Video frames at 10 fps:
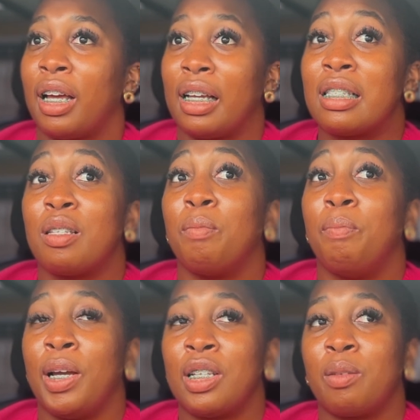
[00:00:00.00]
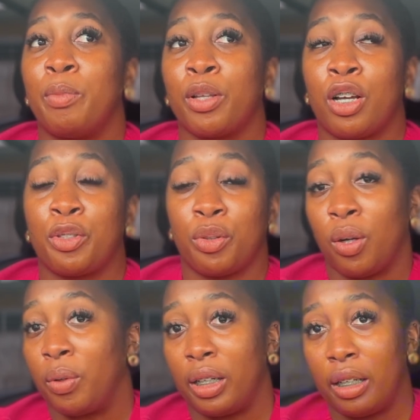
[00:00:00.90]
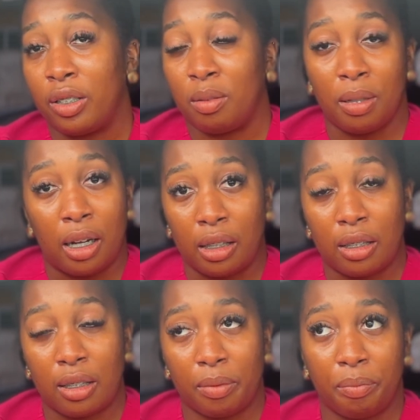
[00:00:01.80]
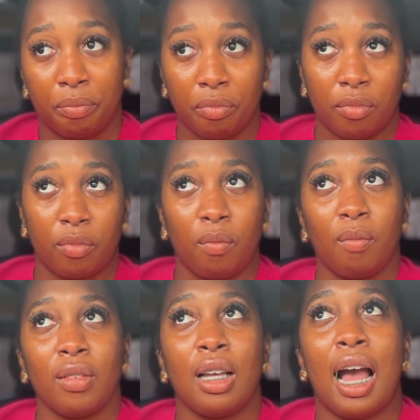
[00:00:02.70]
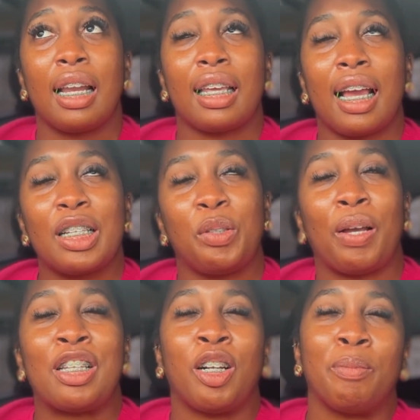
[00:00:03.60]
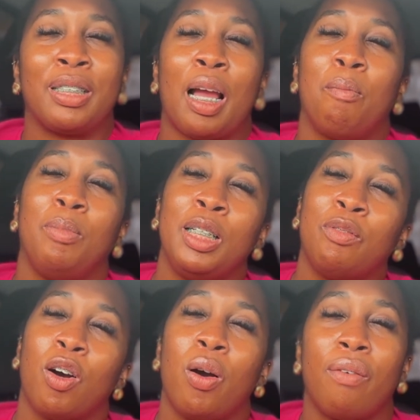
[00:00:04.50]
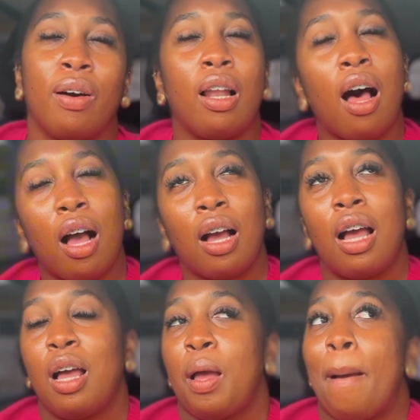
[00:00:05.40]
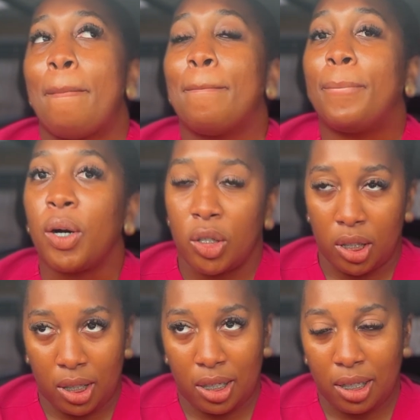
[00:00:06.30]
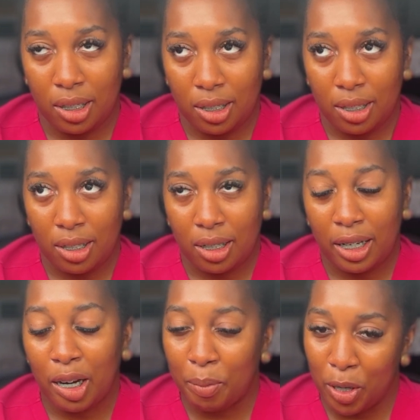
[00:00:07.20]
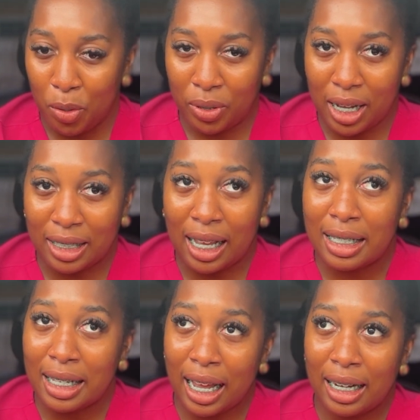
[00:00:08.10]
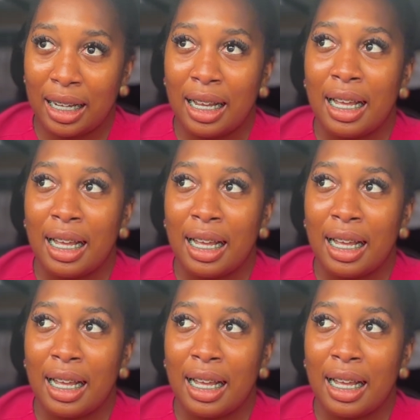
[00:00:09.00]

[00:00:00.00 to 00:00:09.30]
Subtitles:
it's the best birth control out there, to be honest. And yes, you guys heard me say I bleed for however long, but hear me out. As I said,